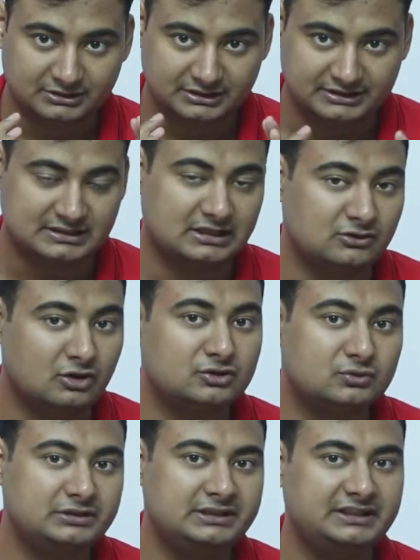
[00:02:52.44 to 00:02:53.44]
ESA not
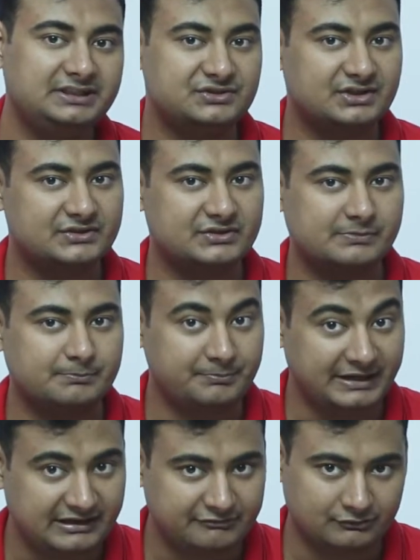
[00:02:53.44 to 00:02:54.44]
only just
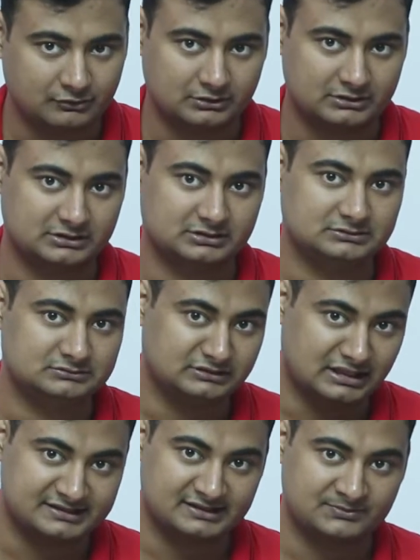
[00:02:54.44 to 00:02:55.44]
pay for
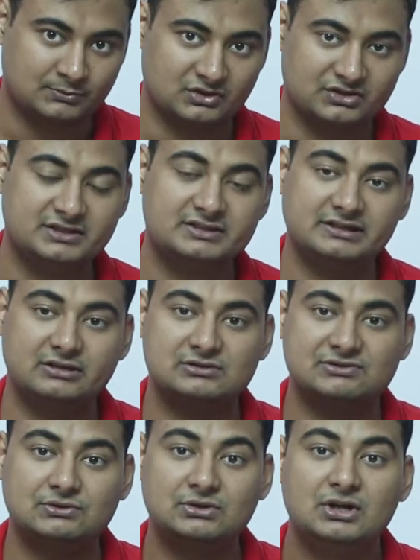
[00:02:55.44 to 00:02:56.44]
NASA's projects, they
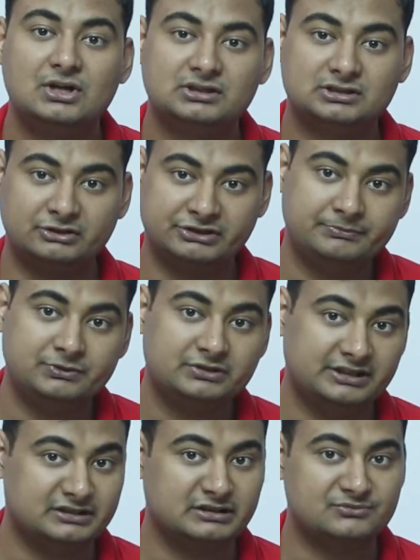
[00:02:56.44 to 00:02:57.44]
also
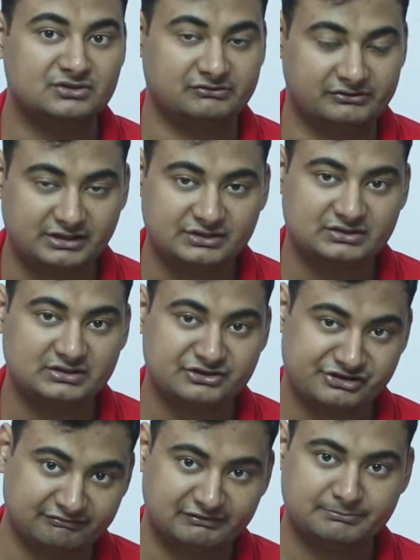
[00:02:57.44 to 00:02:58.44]
contribute in terms of
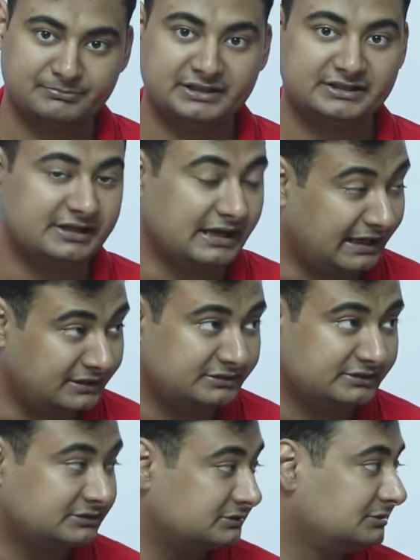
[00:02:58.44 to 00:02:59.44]
research, development
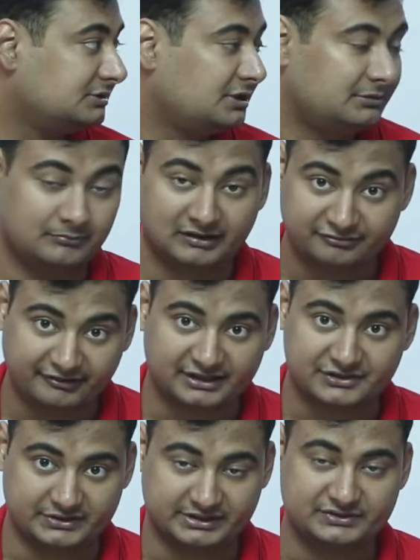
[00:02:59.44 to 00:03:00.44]
and
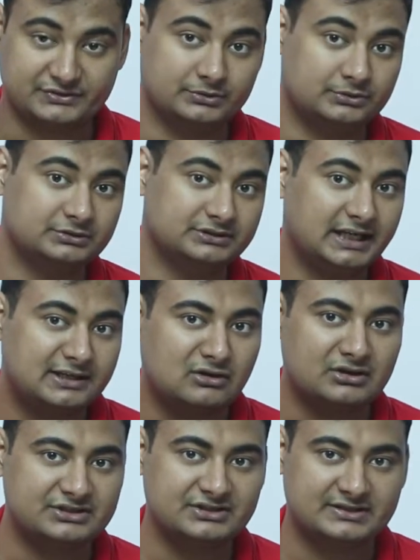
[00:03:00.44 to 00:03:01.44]
manufacturing. So they are
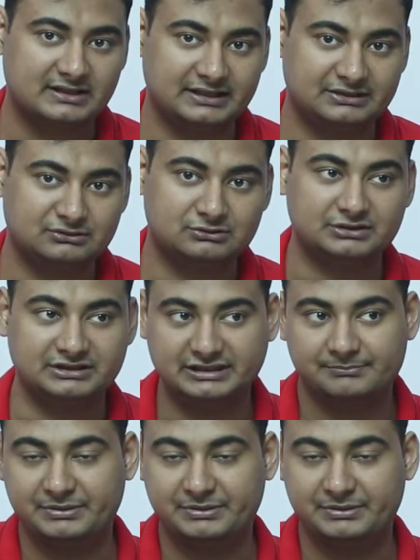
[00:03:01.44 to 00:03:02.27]
not just like, you know, okay, they are